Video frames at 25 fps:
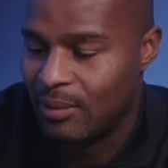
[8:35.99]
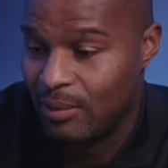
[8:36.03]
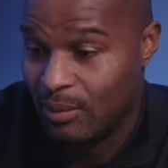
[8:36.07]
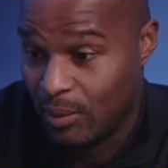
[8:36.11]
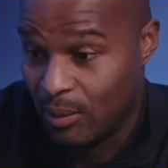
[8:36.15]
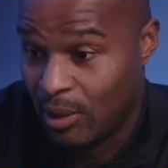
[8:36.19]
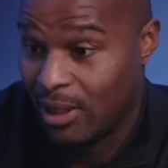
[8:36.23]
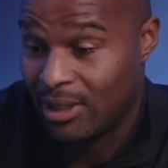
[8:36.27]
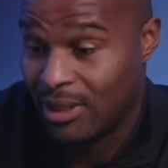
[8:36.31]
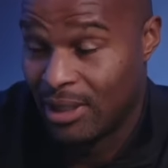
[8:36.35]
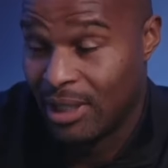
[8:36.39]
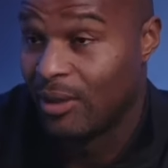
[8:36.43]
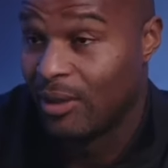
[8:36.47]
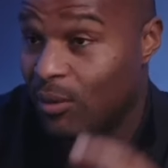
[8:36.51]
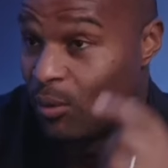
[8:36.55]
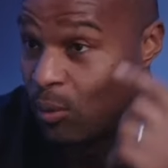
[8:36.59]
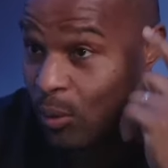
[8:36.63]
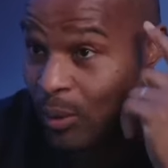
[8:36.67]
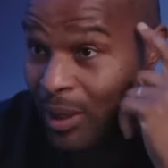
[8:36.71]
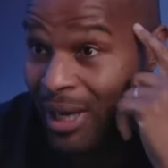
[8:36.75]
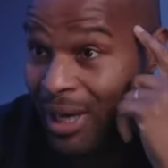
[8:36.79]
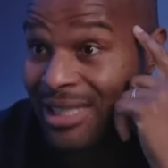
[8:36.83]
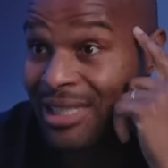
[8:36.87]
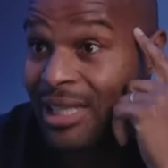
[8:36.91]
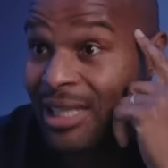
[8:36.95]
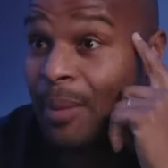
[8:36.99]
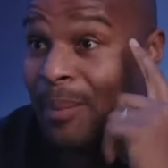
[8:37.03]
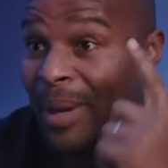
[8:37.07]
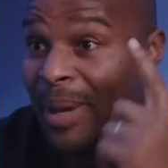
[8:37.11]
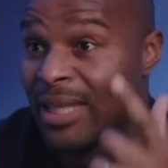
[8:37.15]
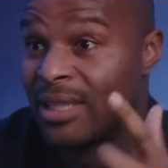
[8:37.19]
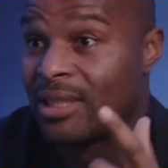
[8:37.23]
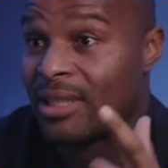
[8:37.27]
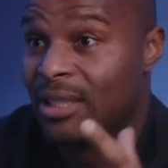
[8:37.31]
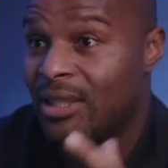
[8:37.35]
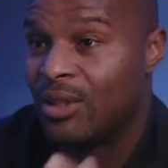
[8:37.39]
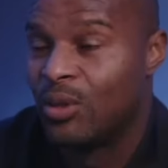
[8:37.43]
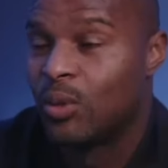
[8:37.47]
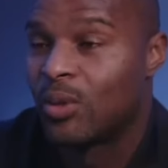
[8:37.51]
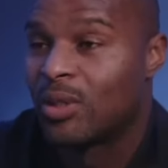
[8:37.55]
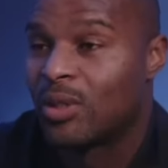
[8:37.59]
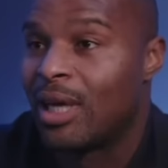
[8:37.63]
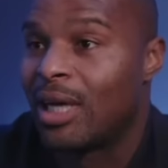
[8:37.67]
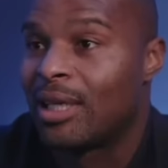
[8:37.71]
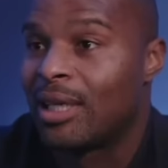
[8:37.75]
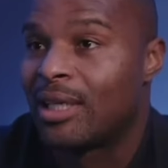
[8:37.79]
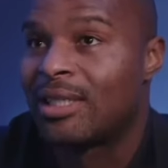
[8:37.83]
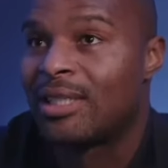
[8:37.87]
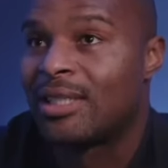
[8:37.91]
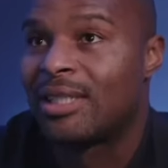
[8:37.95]
because when I say mentally, you
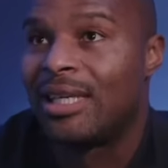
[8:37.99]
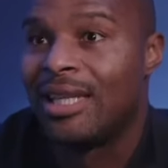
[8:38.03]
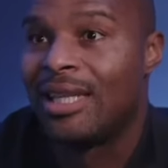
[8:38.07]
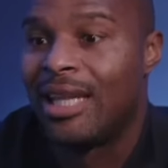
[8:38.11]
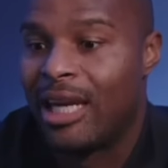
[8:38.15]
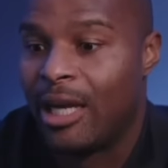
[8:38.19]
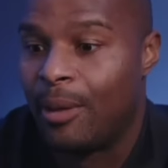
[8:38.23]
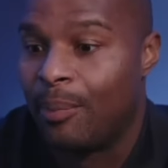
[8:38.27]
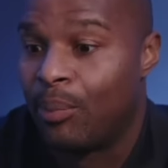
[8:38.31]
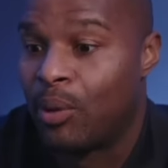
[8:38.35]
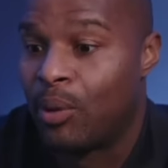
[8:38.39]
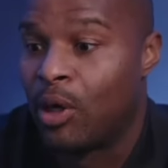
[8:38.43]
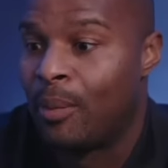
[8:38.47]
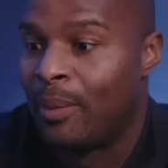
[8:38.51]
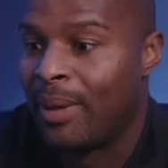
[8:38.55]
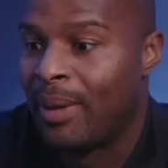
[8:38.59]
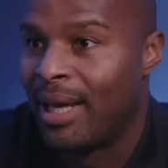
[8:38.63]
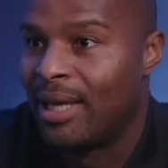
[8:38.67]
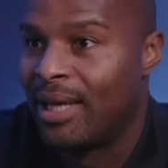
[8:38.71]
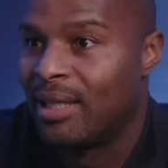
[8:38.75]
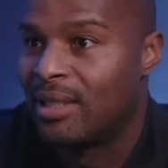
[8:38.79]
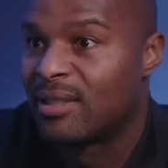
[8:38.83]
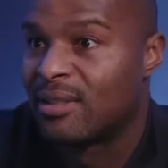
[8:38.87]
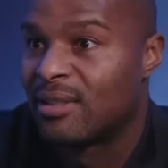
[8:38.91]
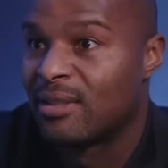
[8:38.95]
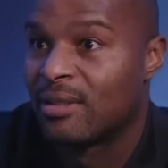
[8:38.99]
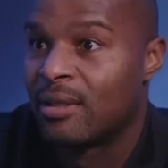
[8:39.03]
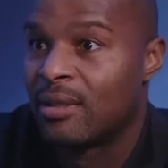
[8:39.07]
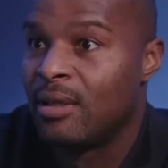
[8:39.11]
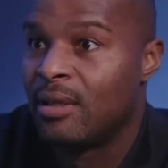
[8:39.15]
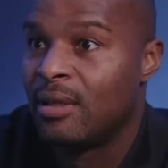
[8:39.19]
start to see that it permeates